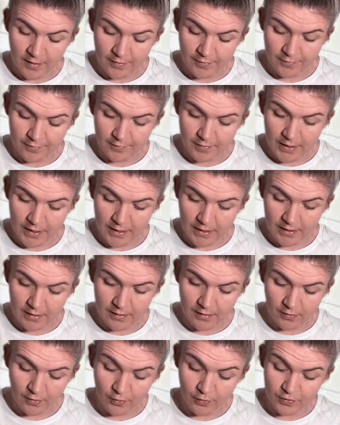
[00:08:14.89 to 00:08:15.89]
3,
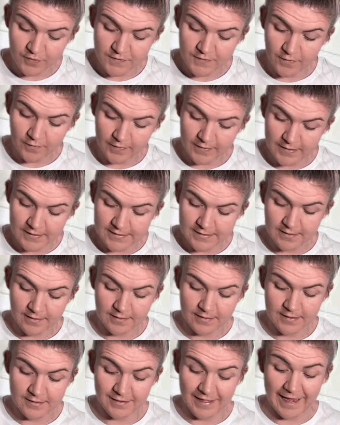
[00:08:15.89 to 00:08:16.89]
oh sorry, these
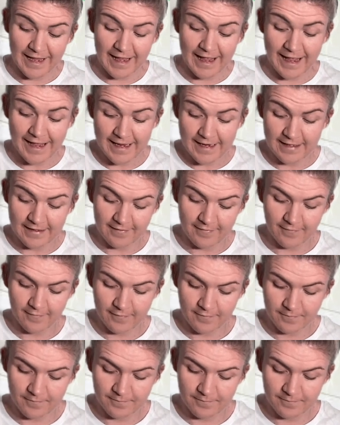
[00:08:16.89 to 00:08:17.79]
are A's.